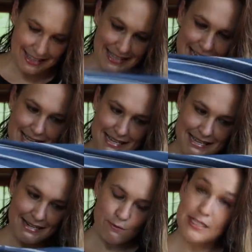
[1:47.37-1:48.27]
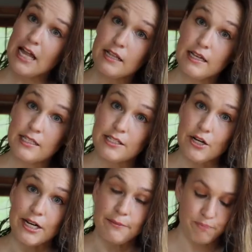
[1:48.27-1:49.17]
it was not
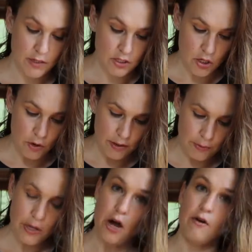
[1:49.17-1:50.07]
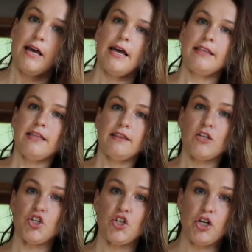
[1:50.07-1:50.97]
necessary. So there we go. And then
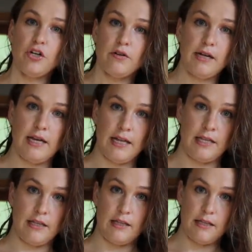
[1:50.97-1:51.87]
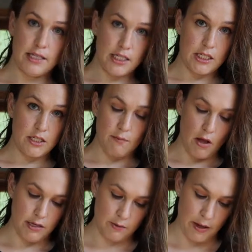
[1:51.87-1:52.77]
this shirt, and this is a
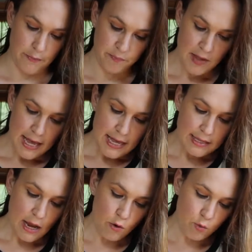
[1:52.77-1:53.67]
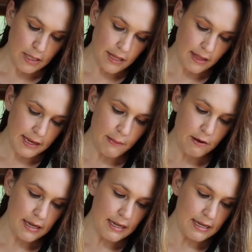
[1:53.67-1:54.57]
small as well. Now what I like
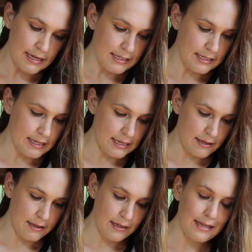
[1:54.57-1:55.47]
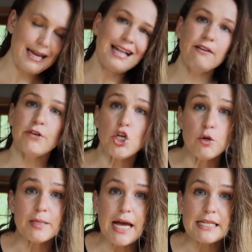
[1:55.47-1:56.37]
about it is it kind of
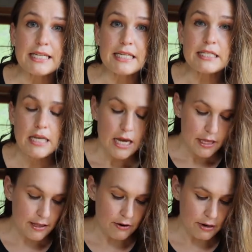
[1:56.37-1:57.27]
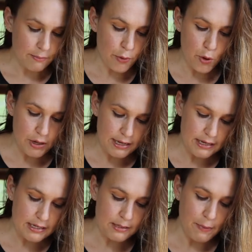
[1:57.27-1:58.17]
humanizes their
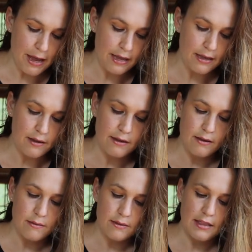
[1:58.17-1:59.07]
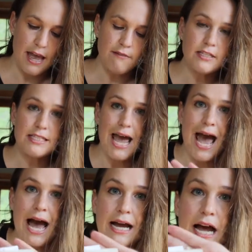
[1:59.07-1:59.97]
employees by, they have a
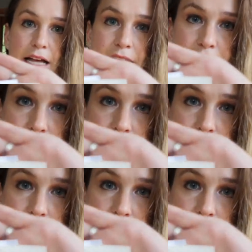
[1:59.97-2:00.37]
tag on the